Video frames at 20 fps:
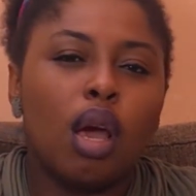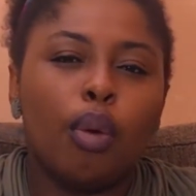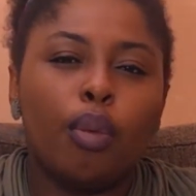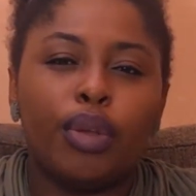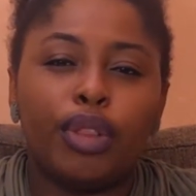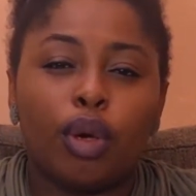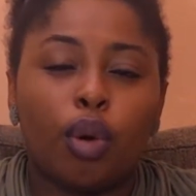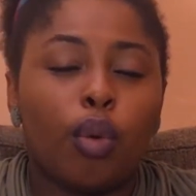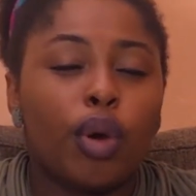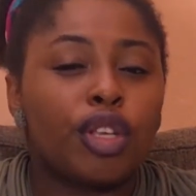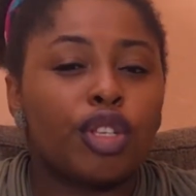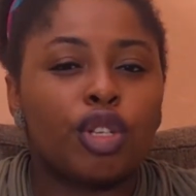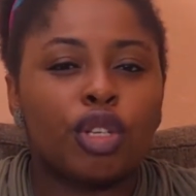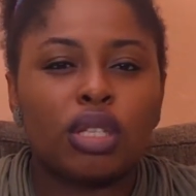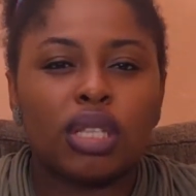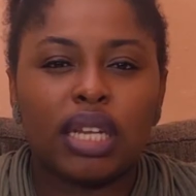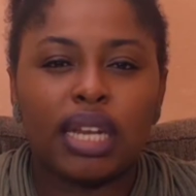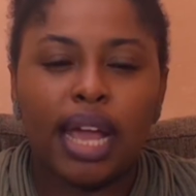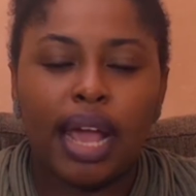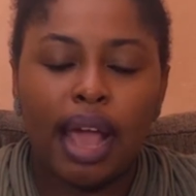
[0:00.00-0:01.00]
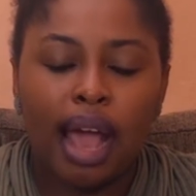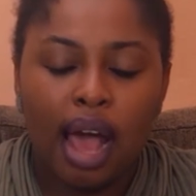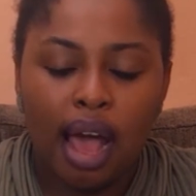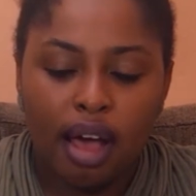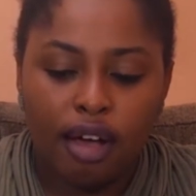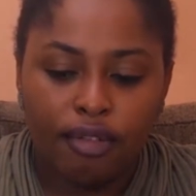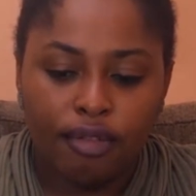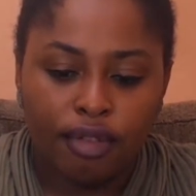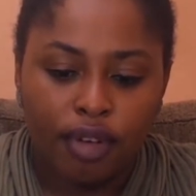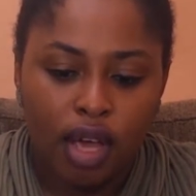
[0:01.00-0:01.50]
with the questions that I
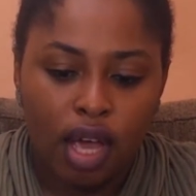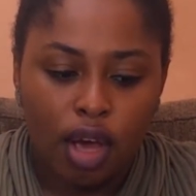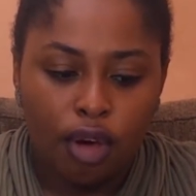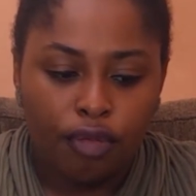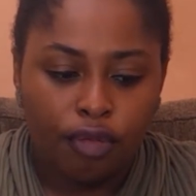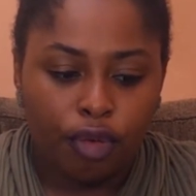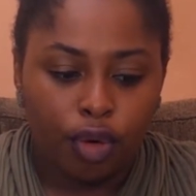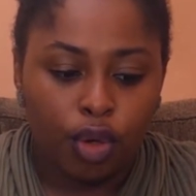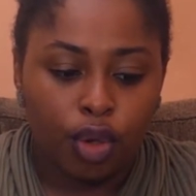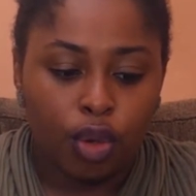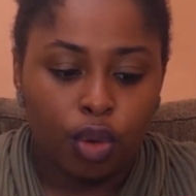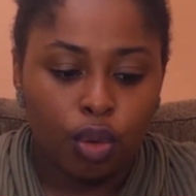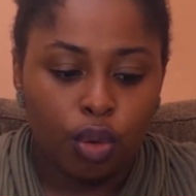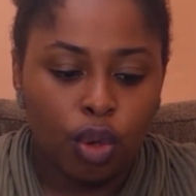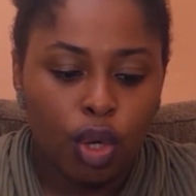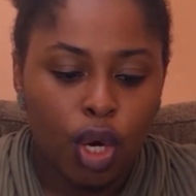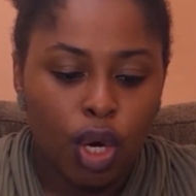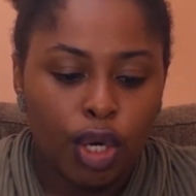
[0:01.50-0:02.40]
have for you.